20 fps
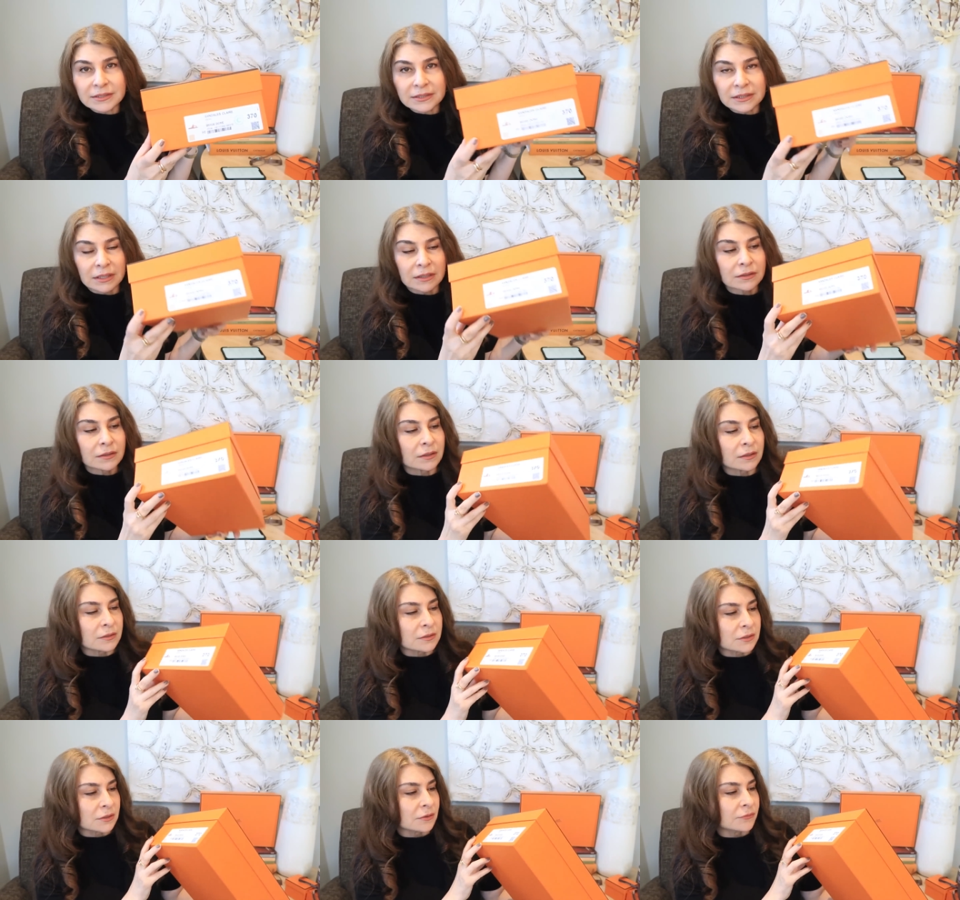
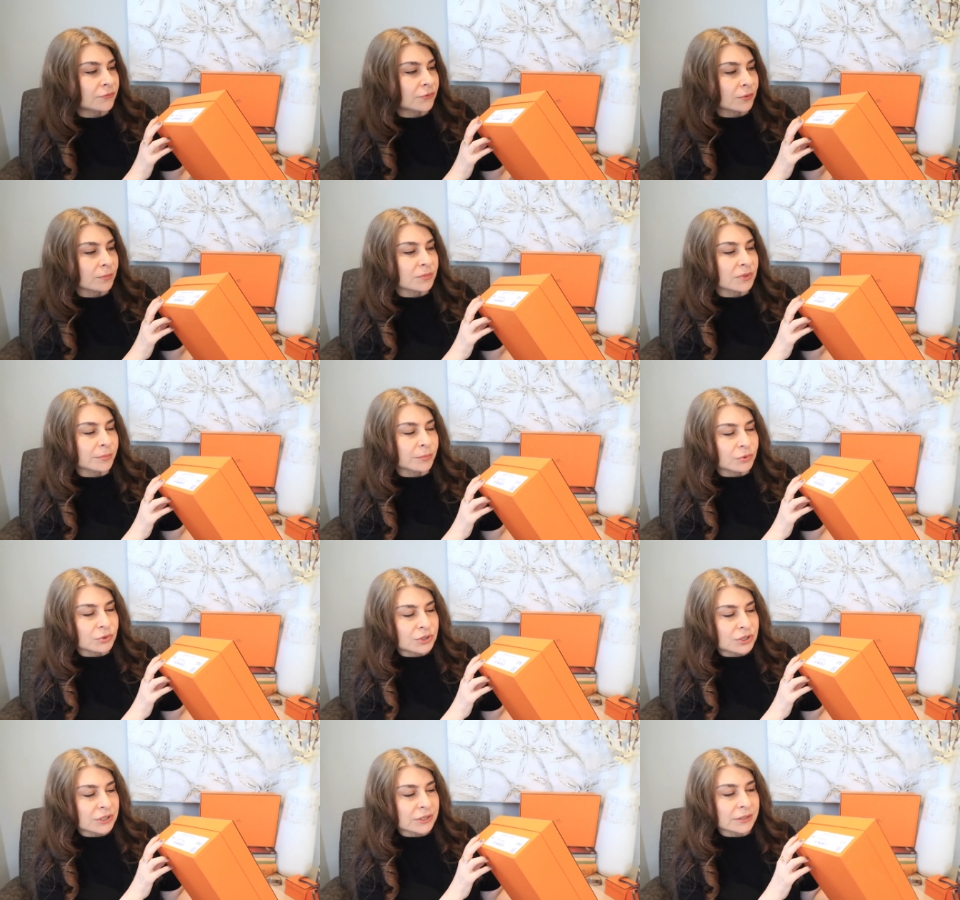sandals from the
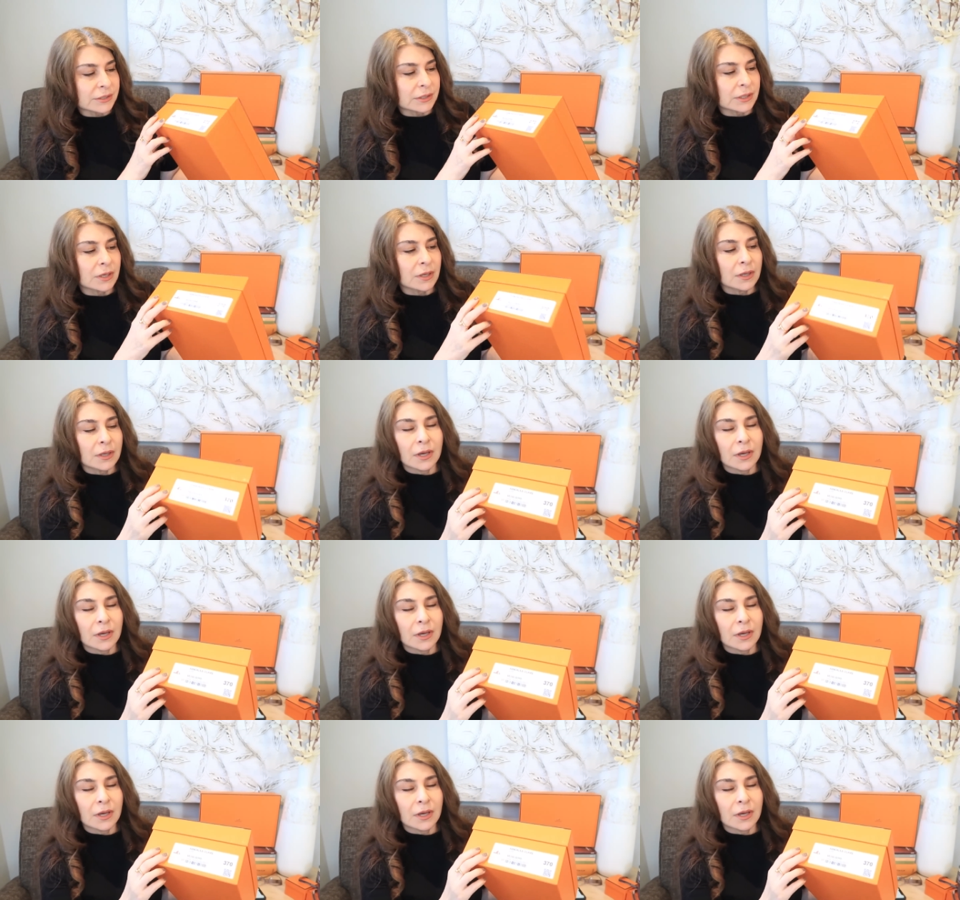boutique,